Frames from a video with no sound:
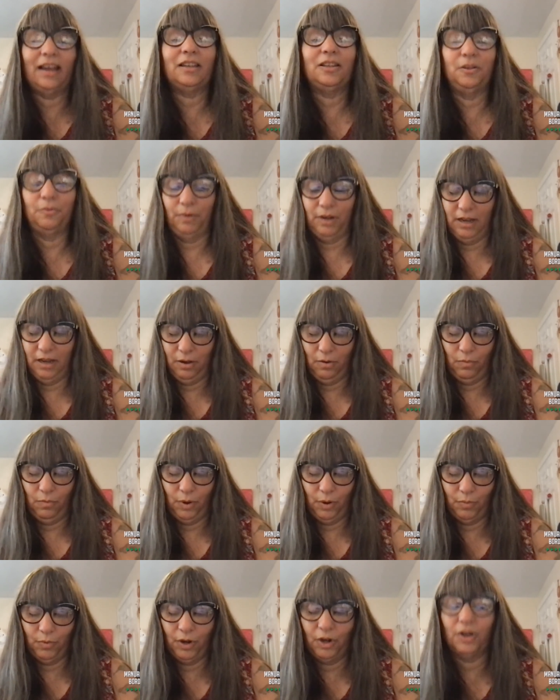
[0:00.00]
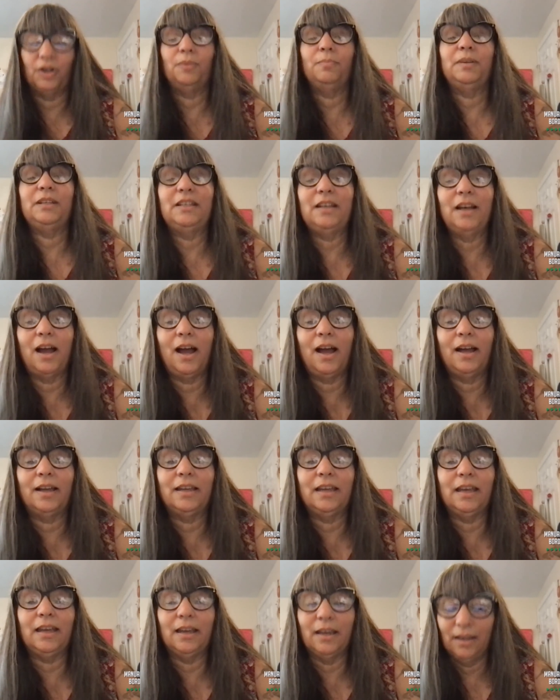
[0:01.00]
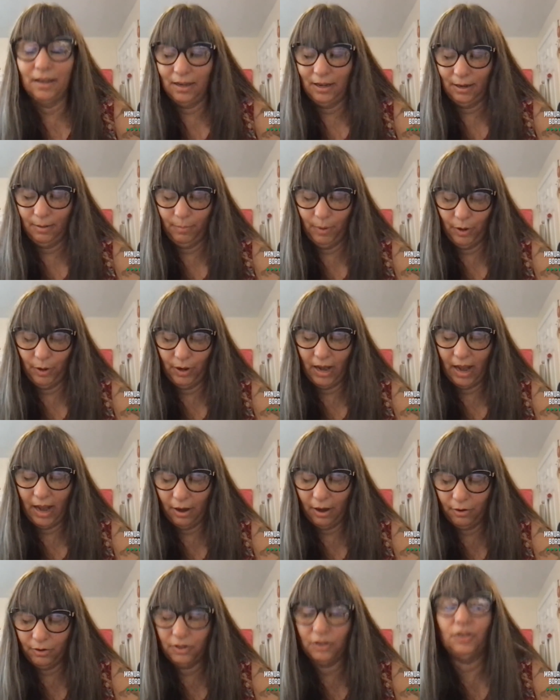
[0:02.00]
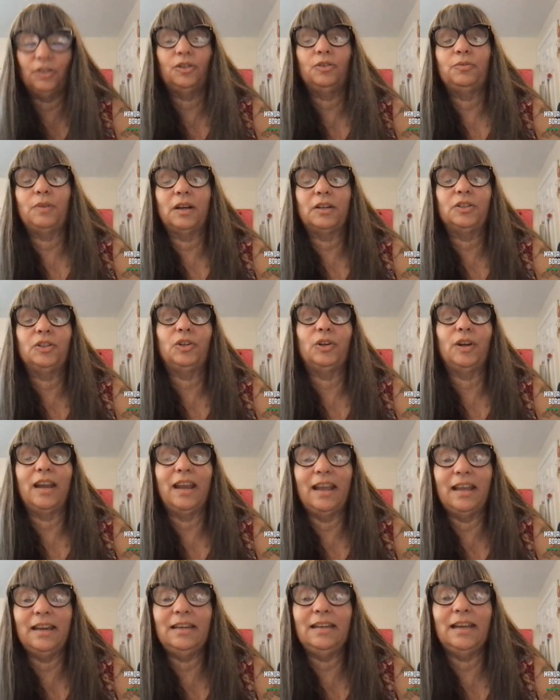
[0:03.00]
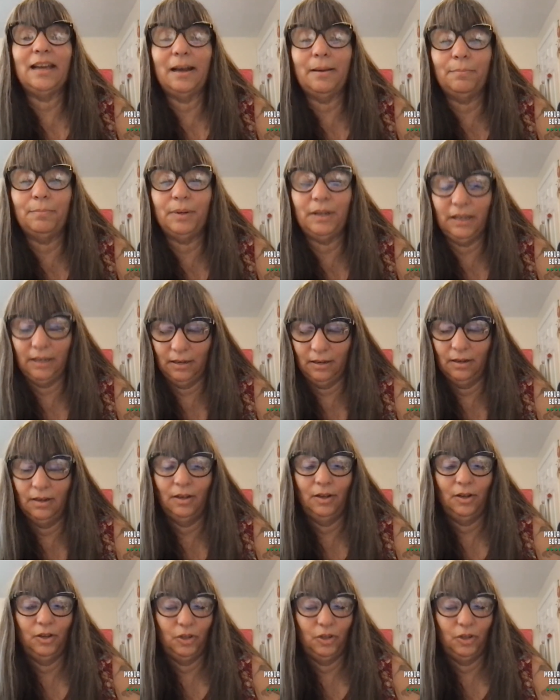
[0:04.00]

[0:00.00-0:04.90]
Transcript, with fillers: next week, where we're going to be talking about how to structure any company